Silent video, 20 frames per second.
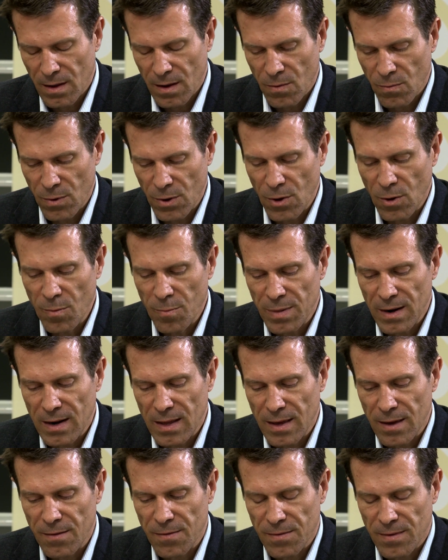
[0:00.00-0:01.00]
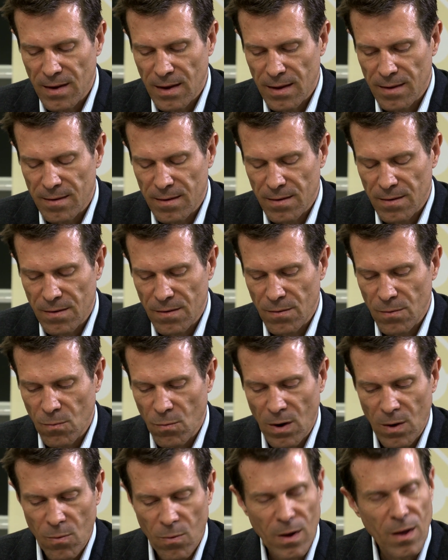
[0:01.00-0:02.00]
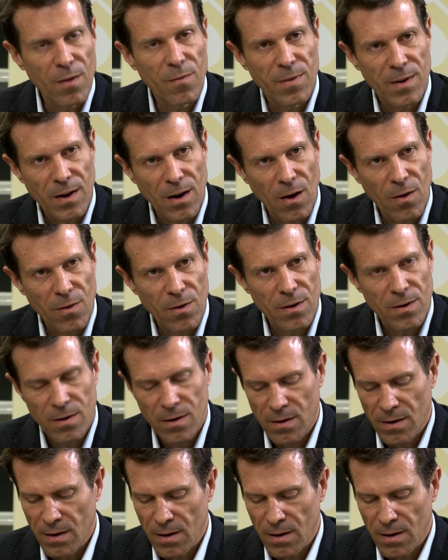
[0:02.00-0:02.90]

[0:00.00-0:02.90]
We all believe that one way or another,